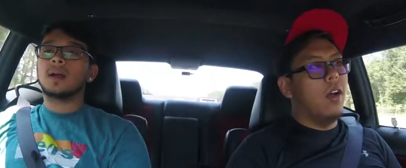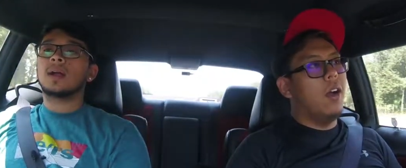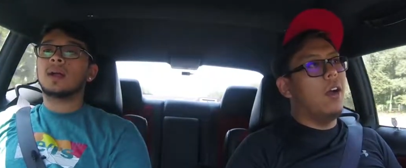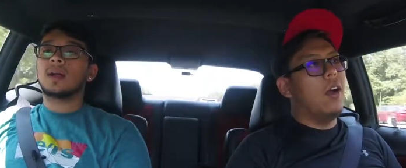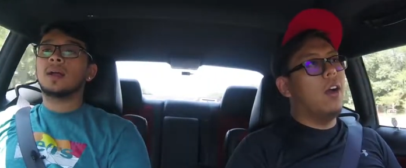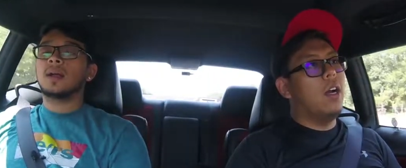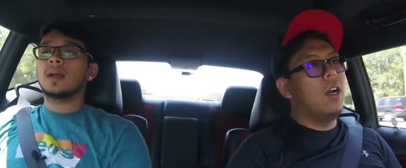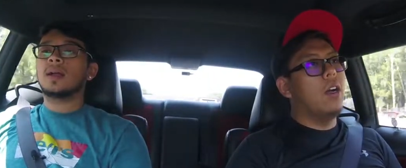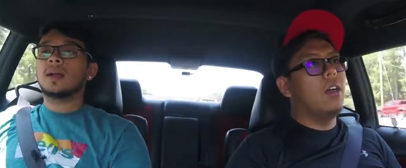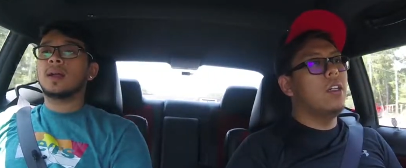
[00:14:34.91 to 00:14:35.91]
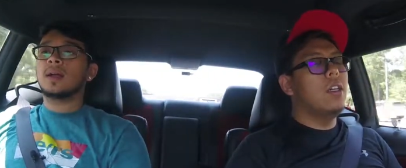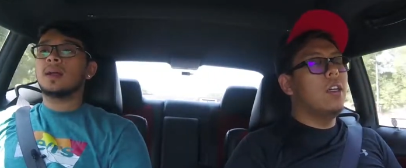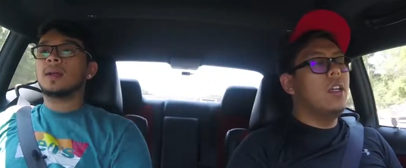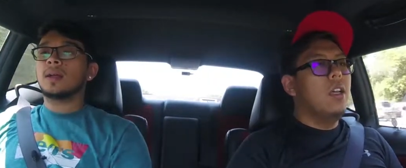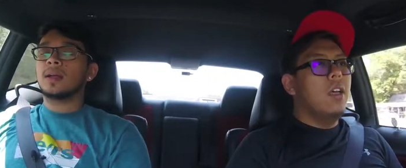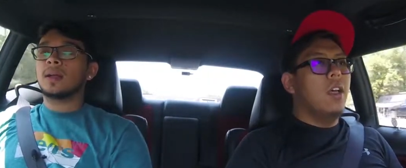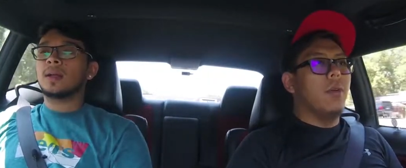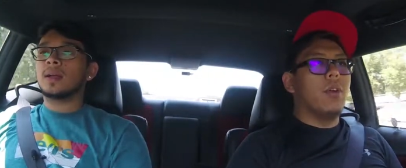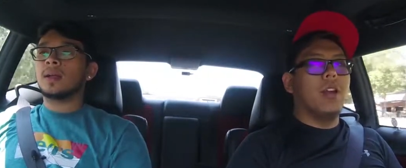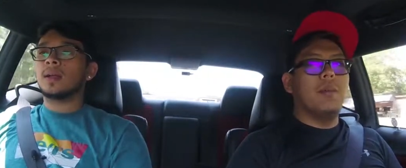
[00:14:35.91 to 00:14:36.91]
Speaker 1: Uh,
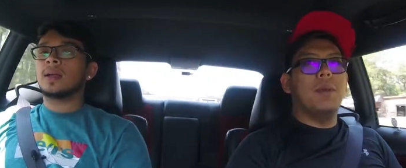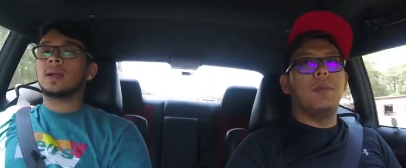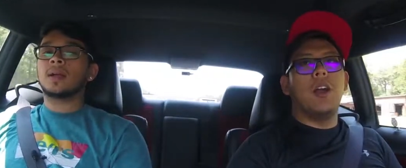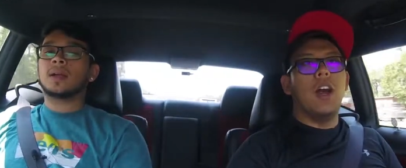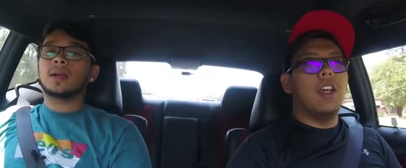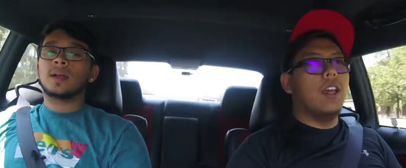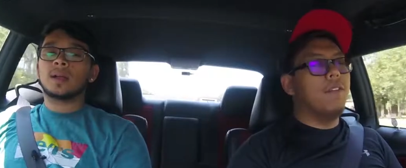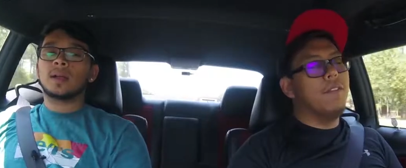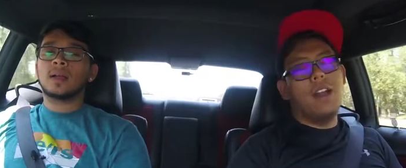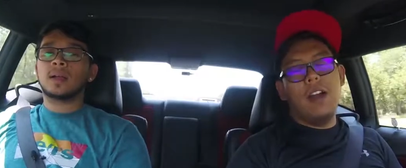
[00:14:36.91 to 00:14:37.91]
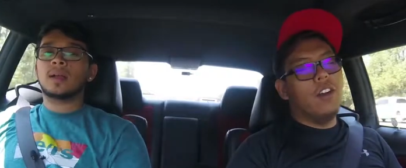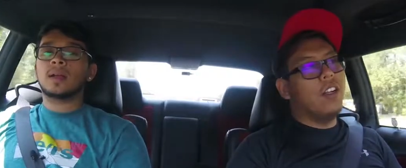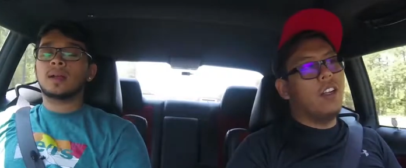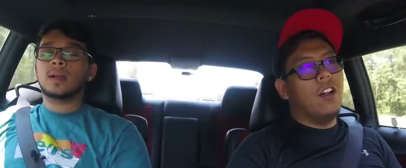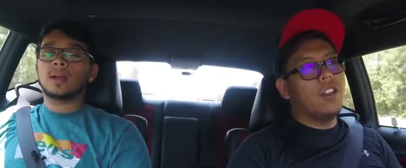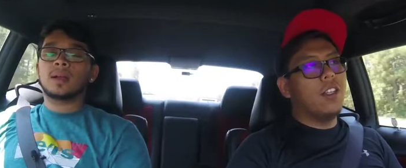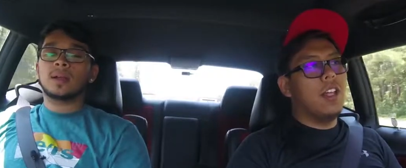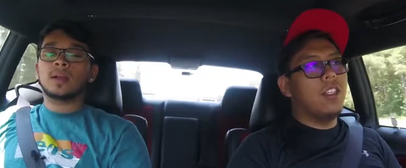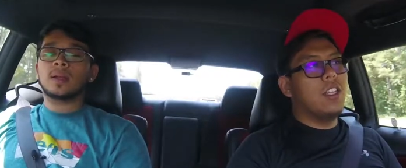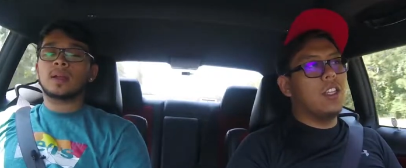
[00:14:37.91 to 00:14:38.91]
we're gonna be cutting it very close
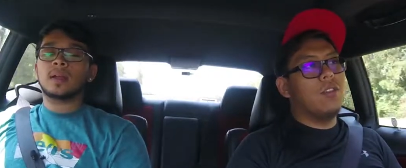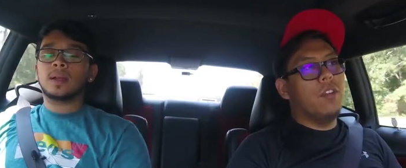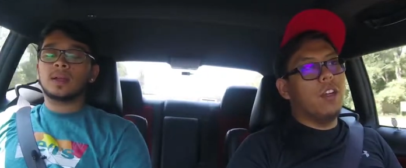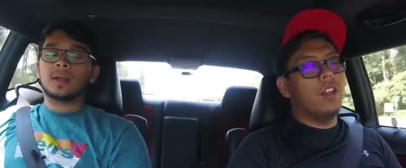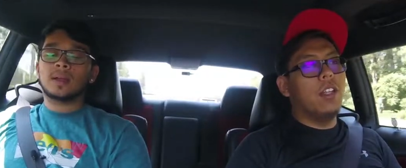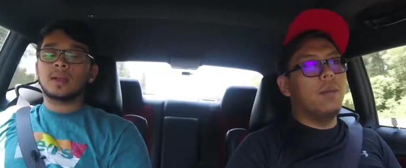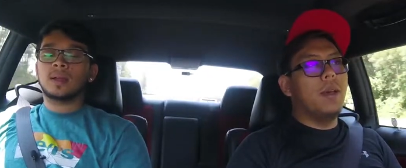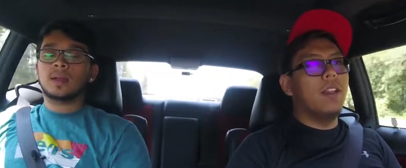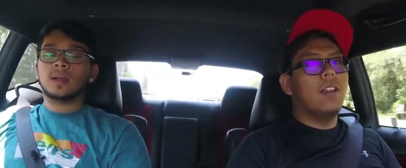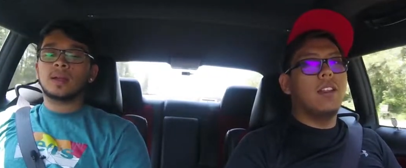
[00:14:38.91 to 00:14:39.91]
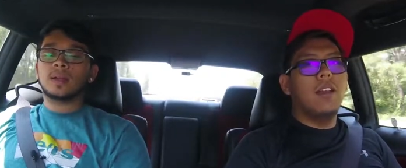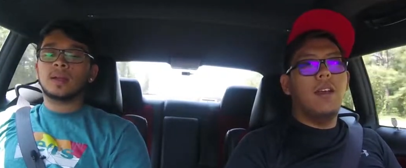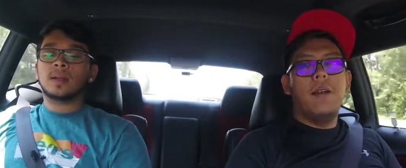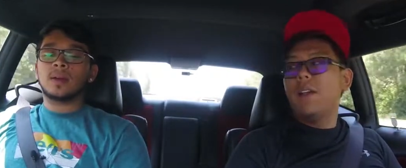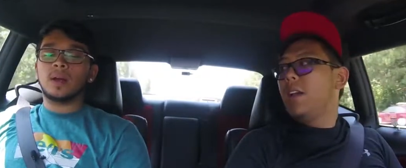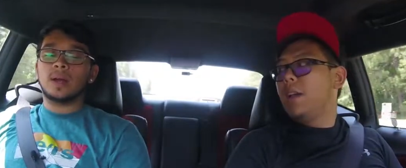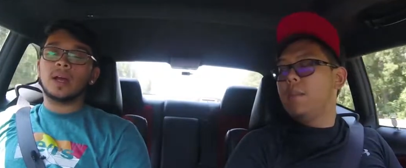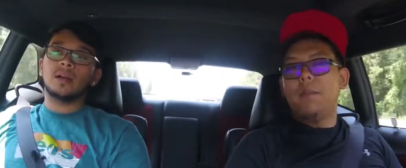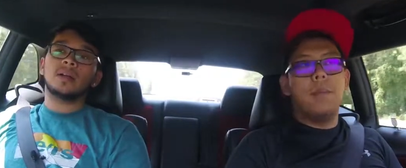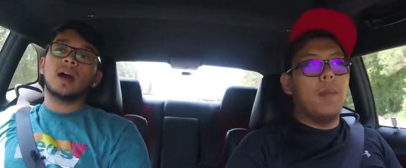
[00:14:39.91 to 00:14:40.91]
to that six-figure limit.
Speaker 2: Or
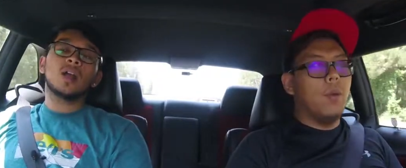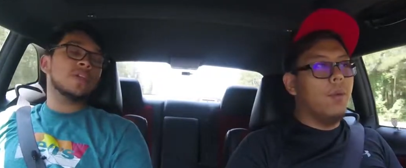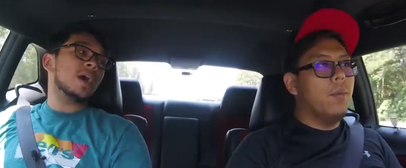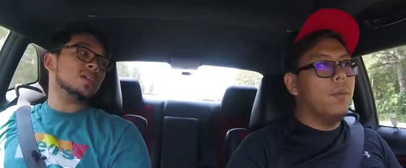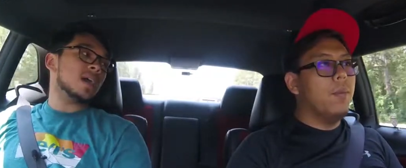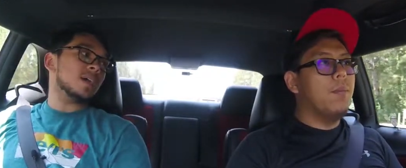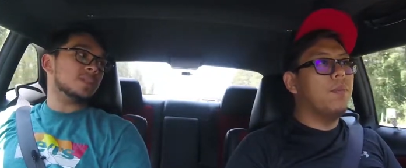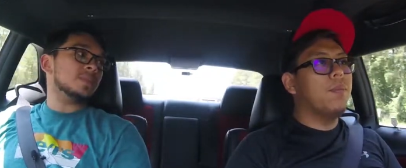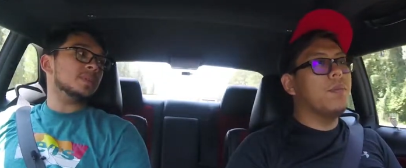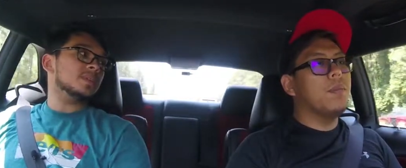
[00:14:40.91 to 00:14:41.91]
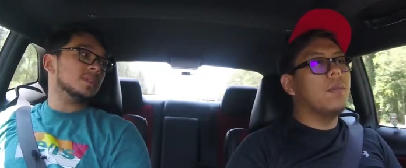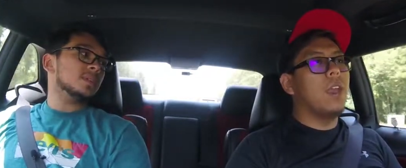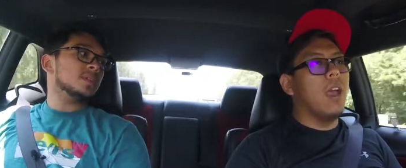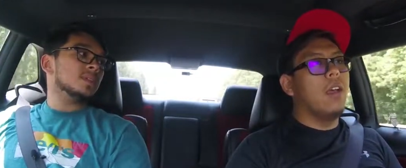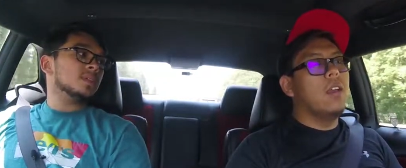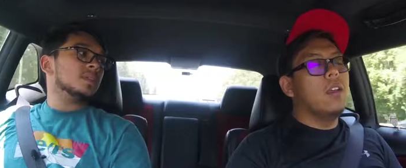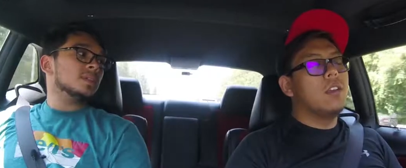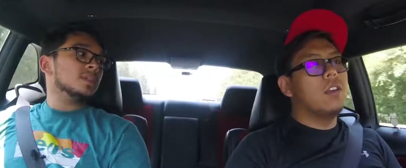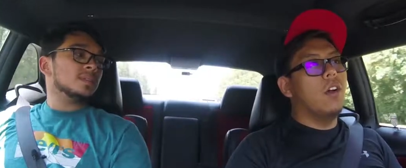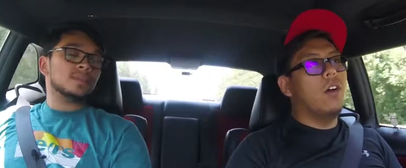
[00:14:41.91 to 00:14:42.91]
yeah, uh, hundred thousand dollar limit.
Speaker 1: Yeah.
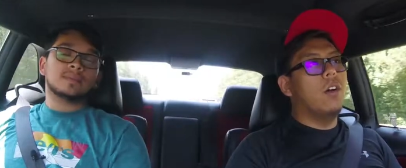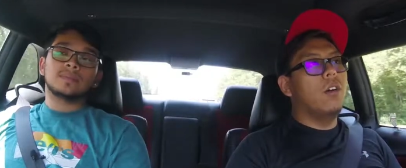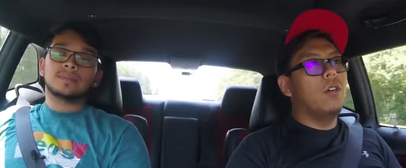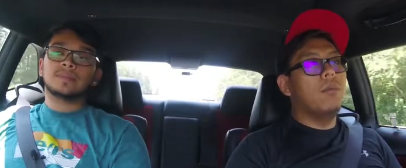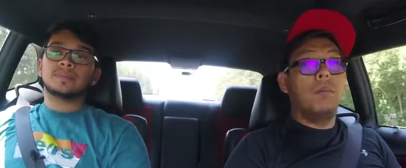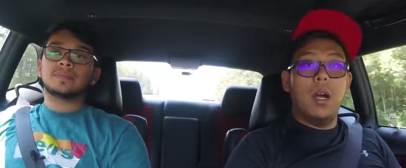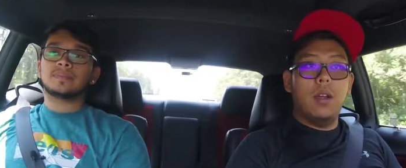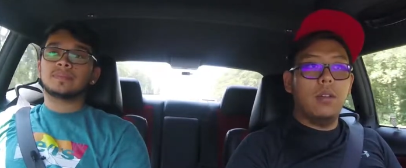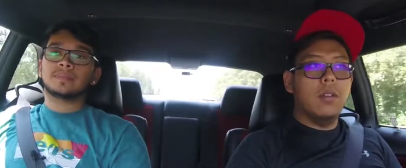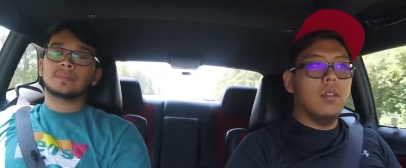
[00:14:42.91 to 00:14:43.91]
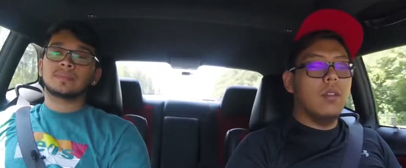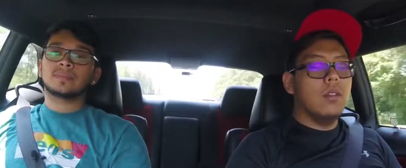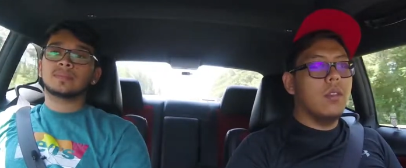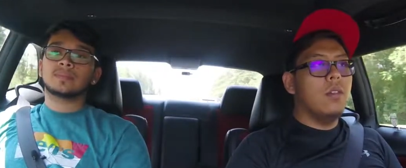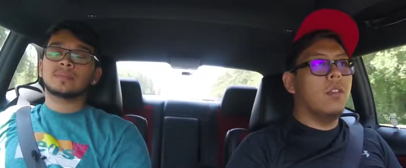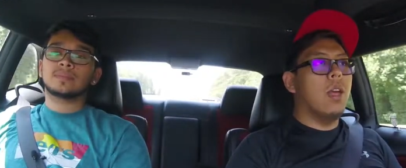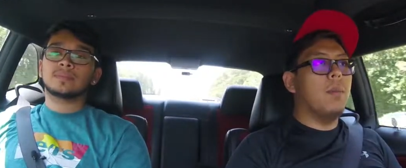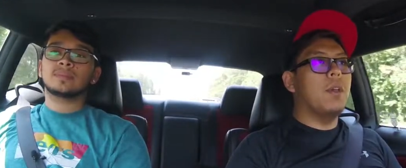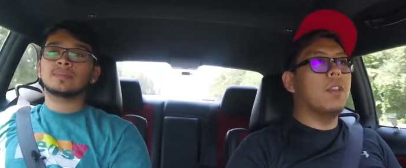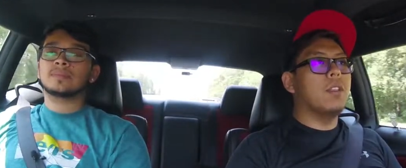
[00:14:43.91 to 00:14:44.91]
So, but with
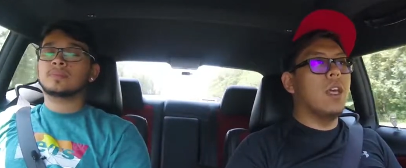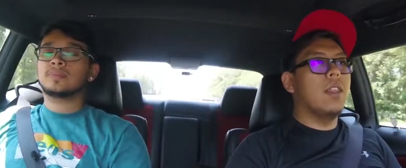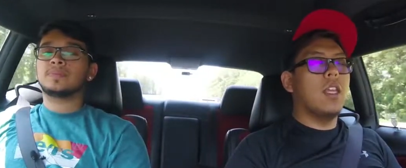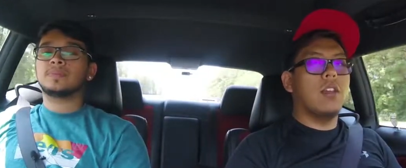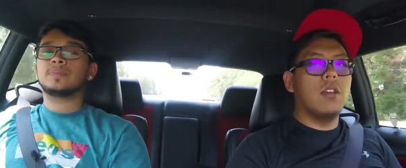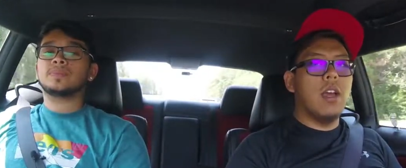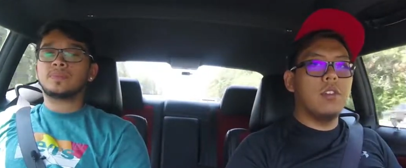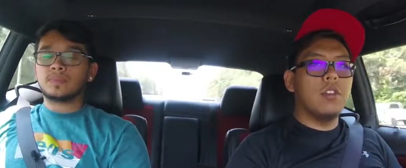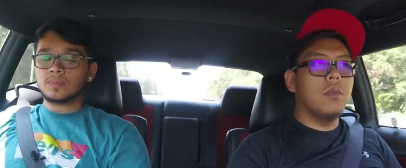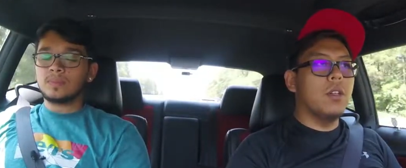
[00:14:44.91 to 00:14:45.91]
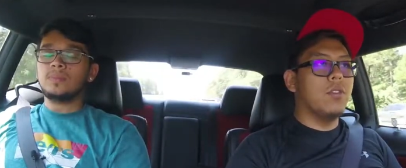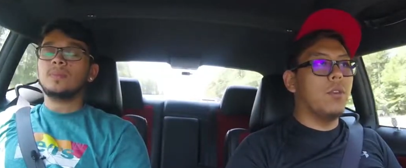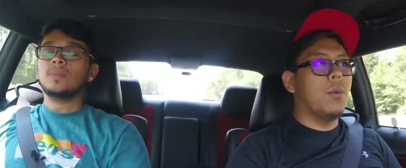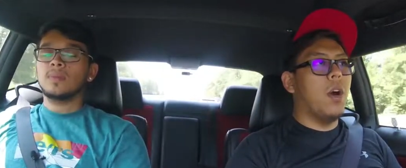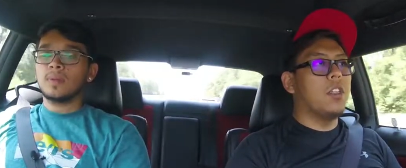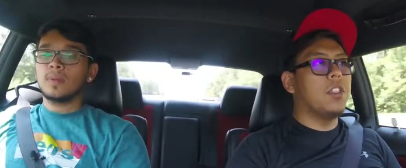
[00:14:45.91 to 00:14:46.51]
that being said, thank you guys so much for